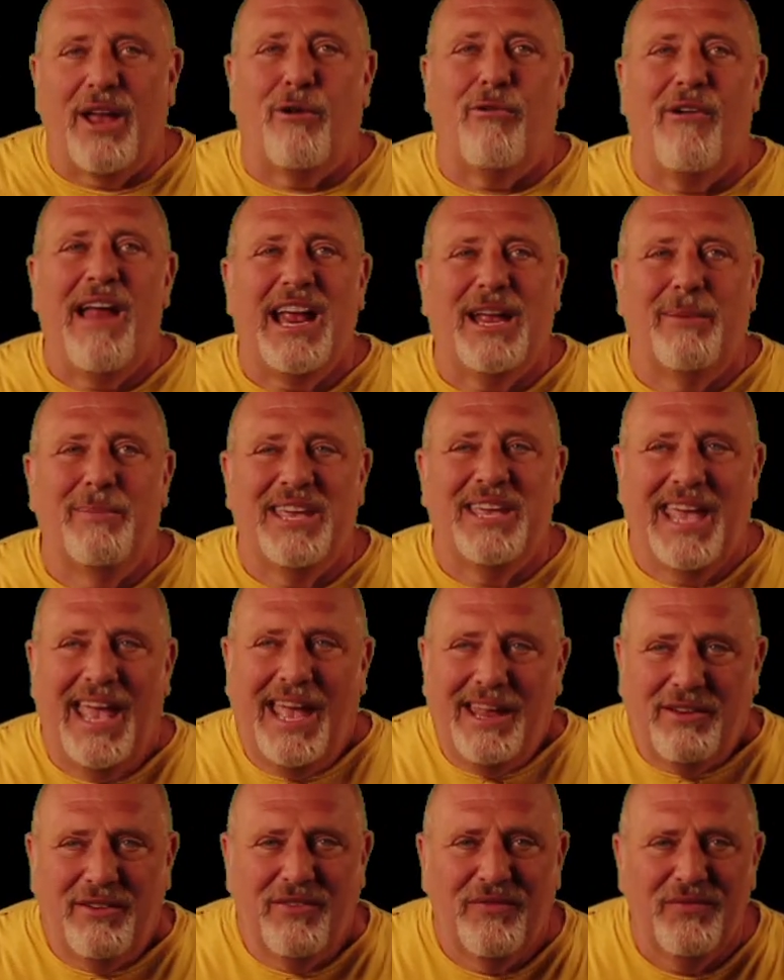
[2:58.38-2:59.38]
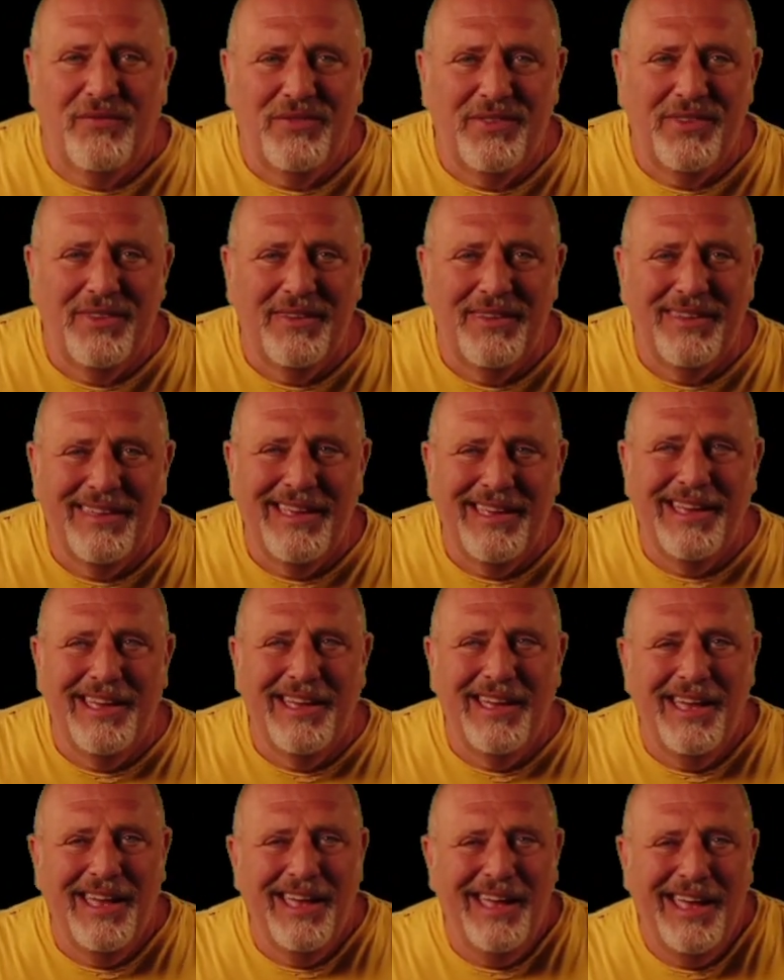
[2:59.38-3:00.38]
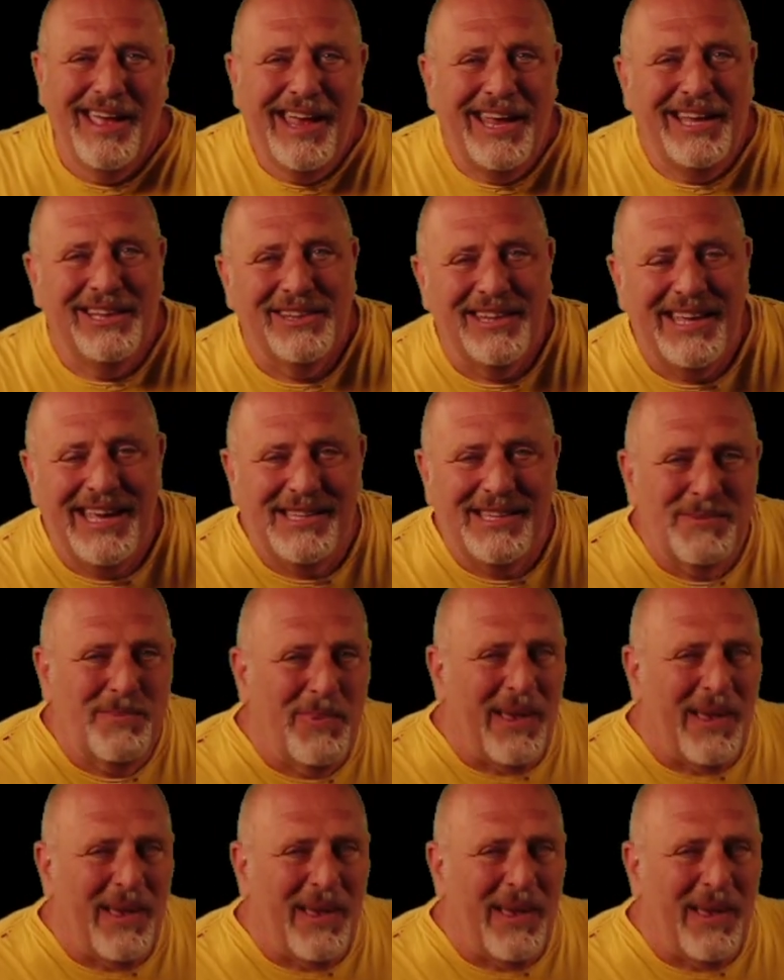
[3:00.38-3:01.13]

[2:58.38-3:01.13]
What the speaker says: crack him again. He leans